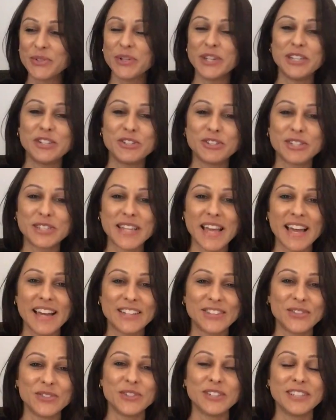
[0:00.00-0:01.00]
to
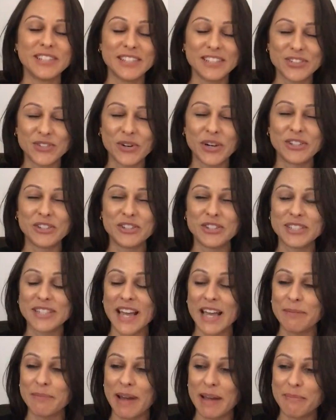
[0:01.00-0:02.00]
understand to, to
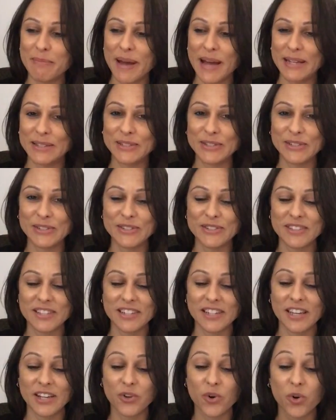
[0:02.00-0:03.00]
understand my patterns
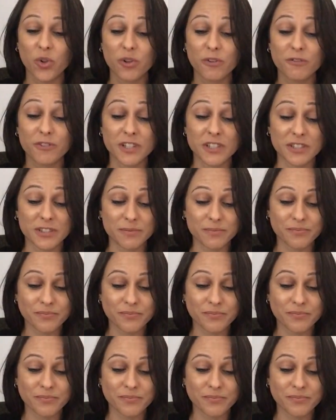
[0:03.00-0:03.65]
and, and all of this.